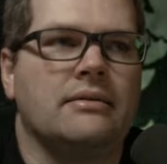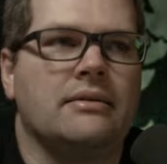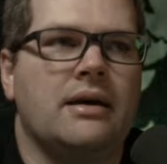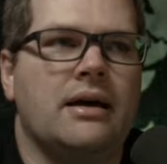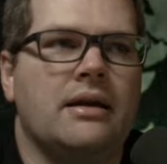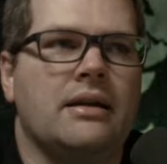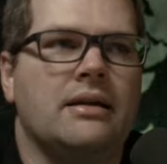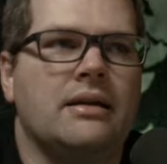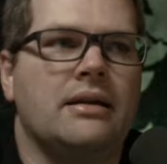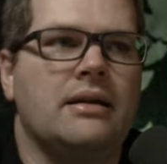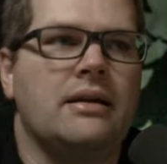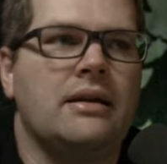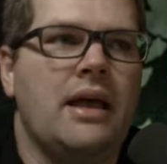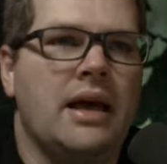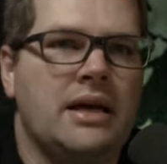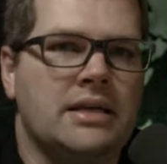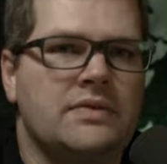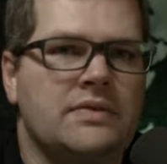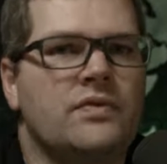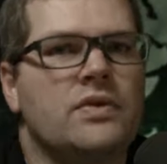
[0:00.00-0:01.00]
out of the
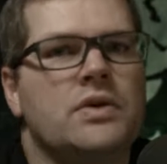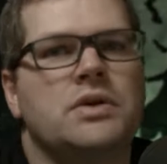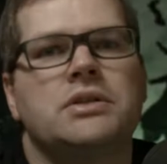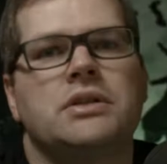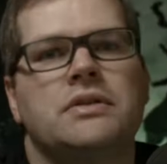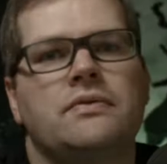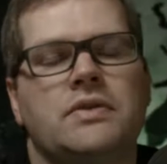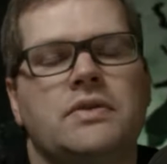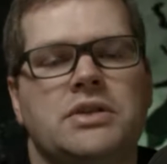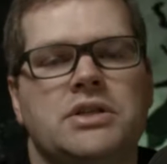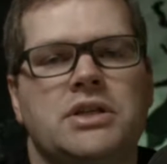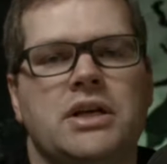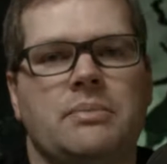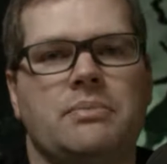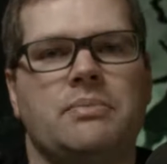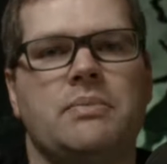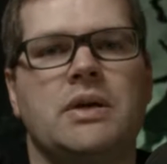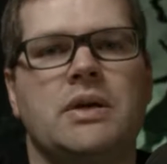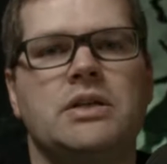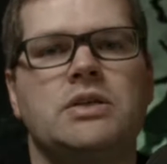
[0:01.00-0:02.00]
next version of the chip,
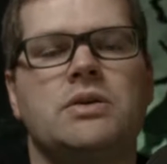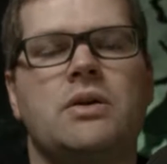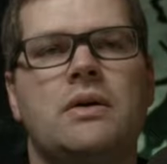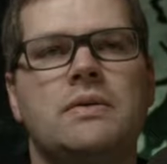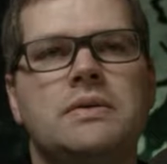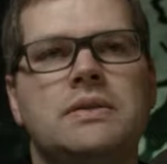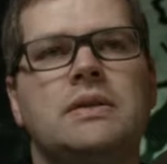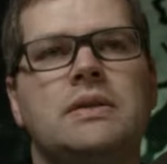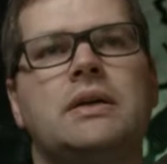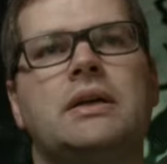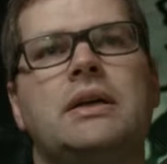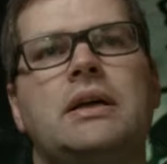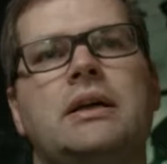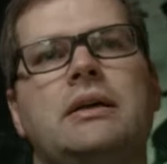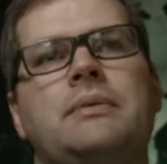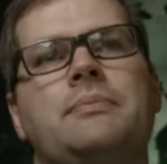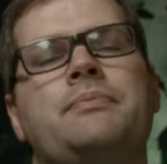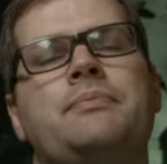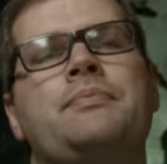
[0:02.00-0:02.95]
because you're always looking,